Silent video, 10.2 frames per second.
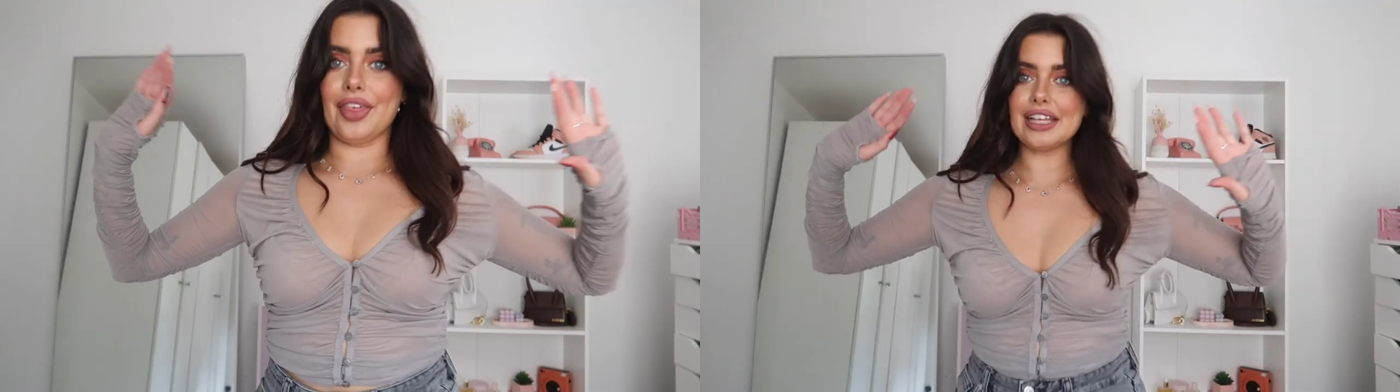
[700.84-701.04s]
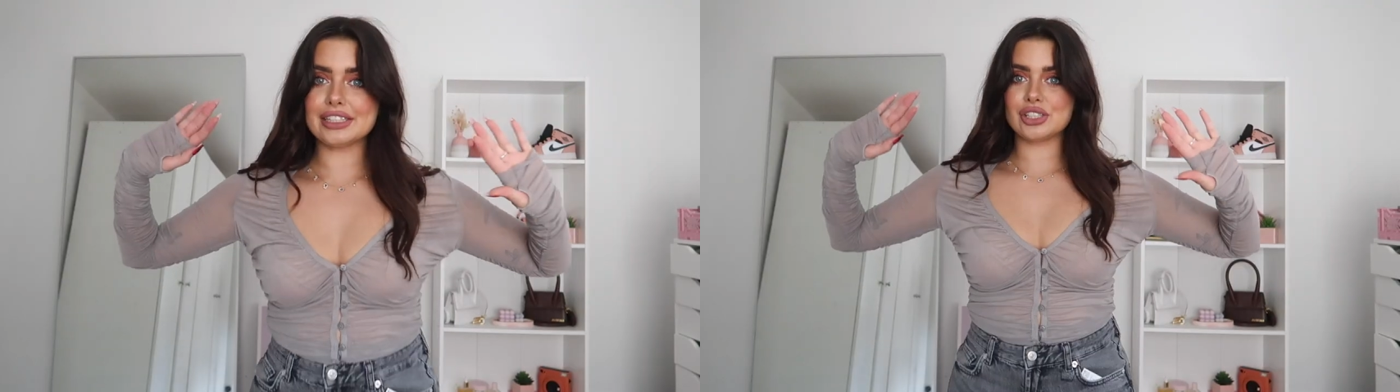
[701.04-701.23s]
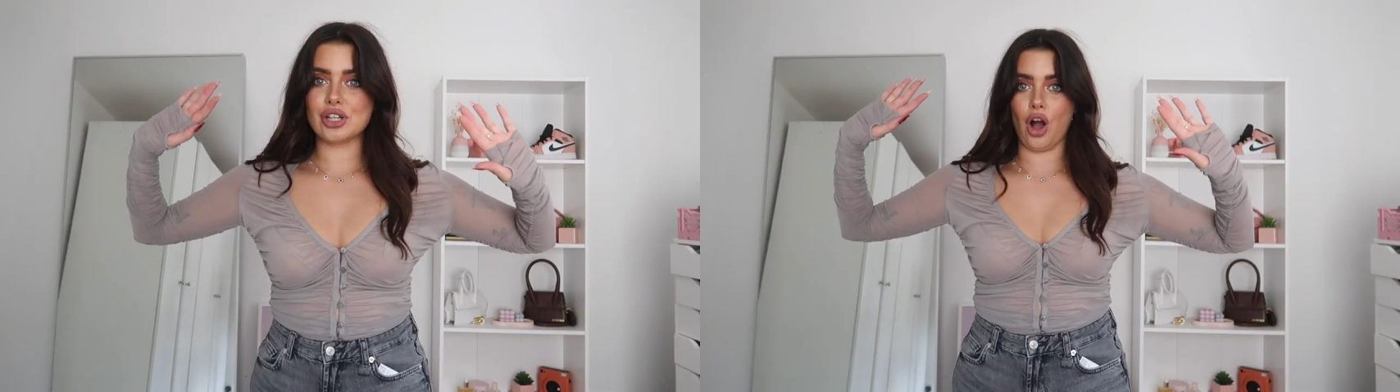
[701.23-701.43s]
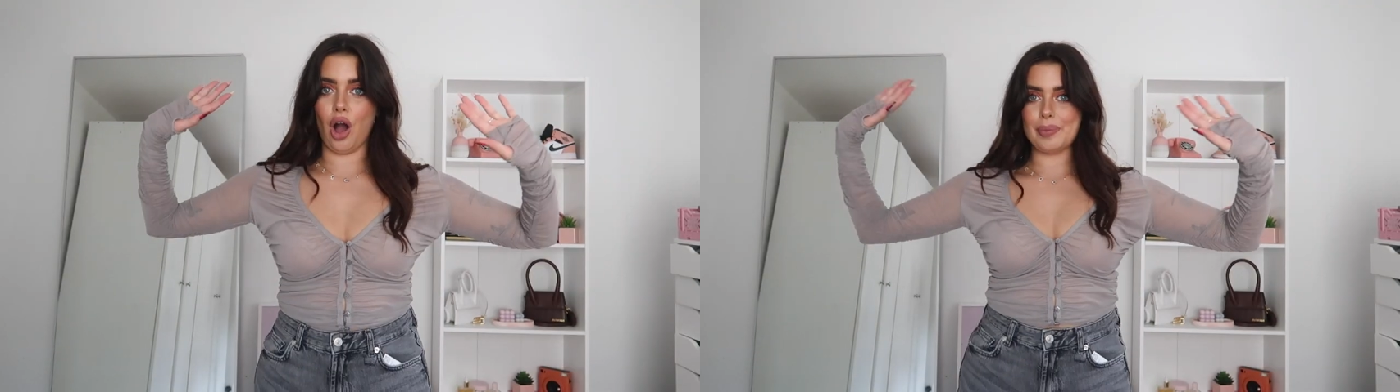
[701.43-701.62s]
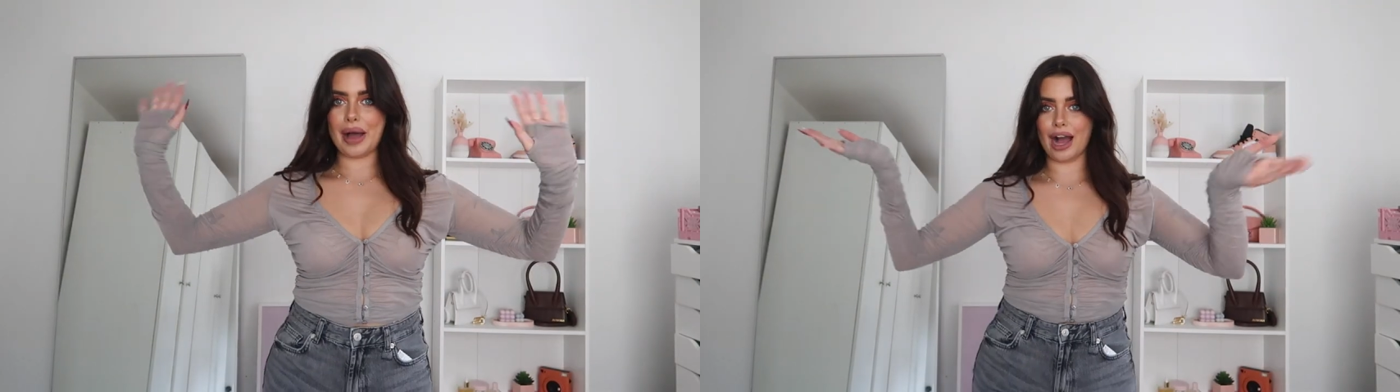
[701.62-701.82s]
This
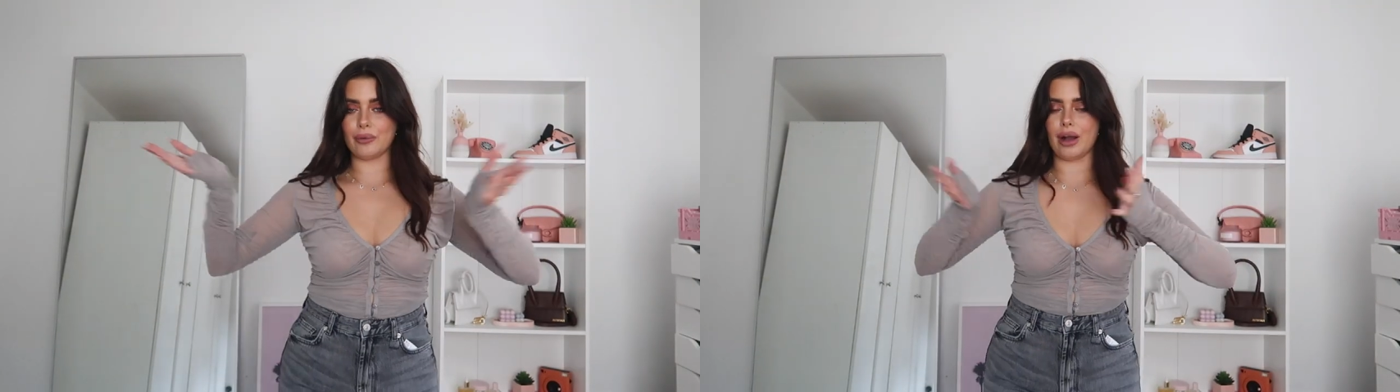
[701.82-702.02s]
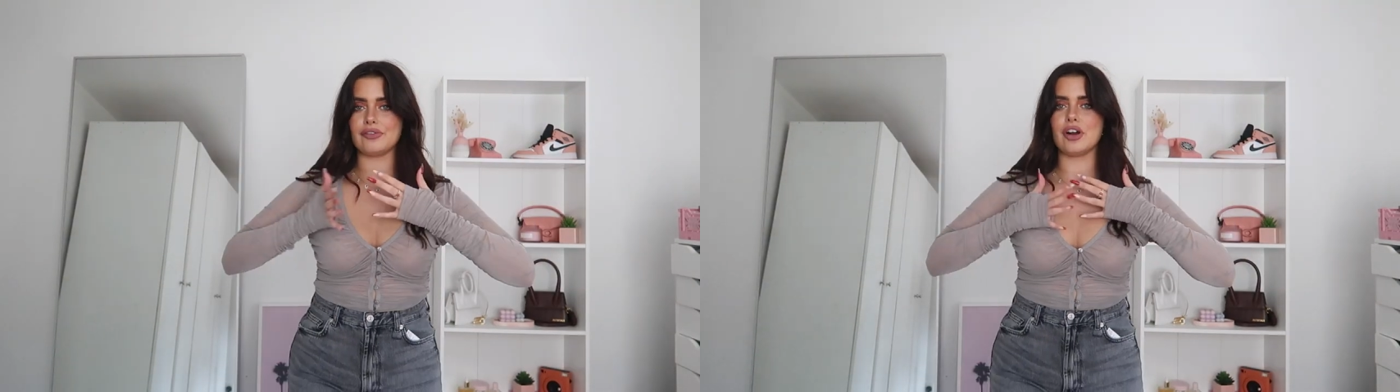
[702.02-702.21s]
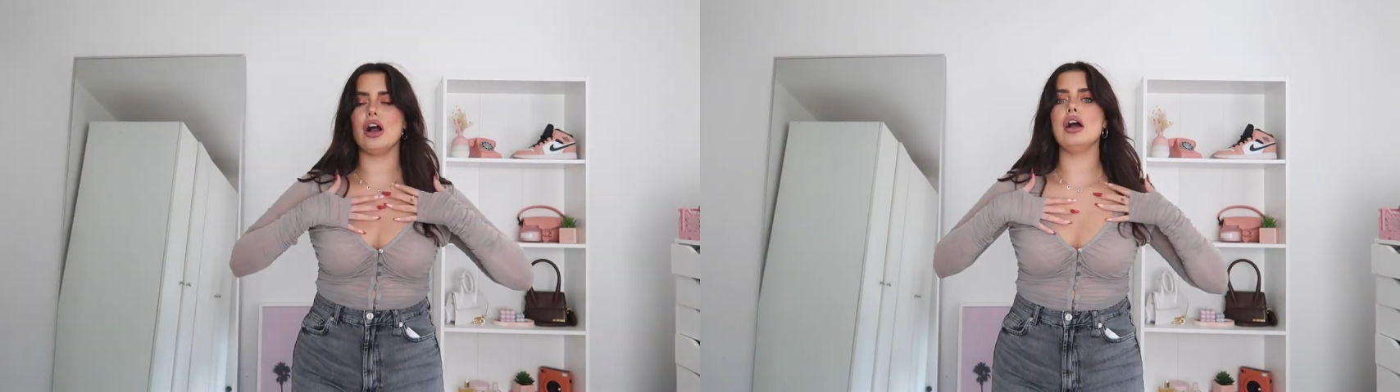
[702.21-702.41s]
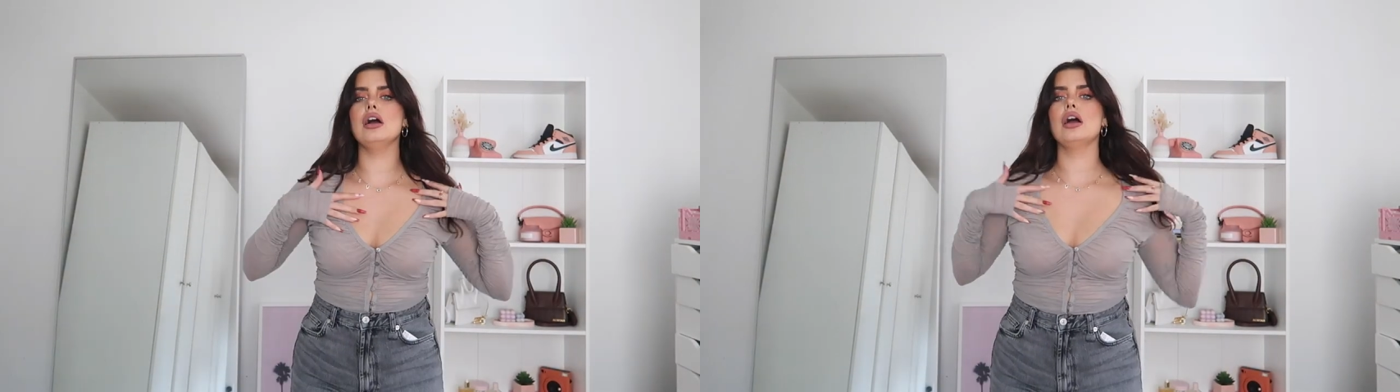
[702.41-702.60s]
top, however,